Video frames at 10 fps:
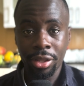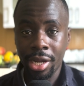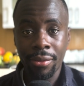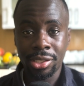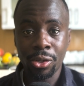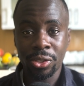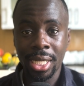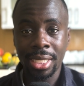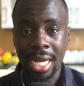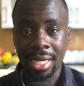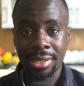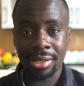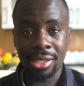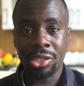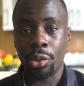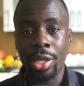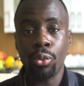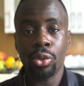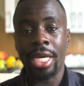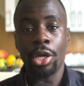there is no state tax, so he will
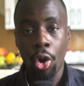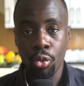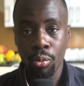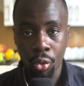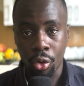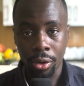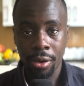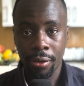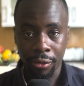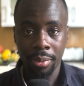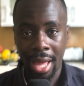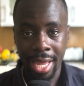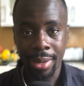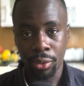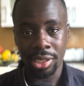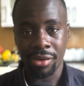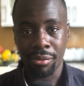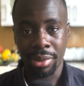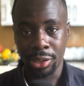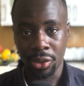take home more from that $8.7
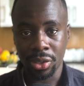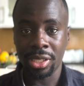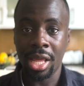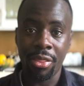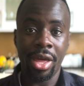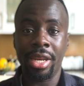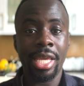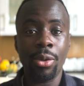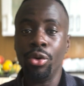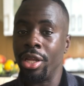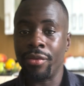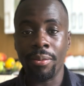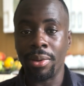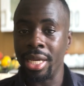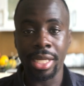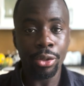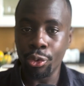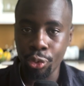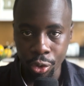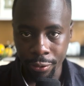million than he would if he played in New
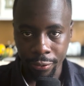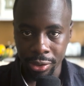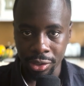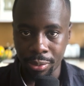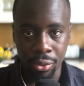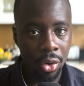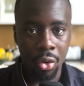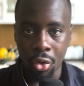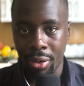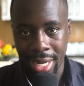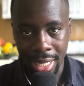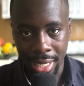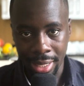York, for example, or in LA.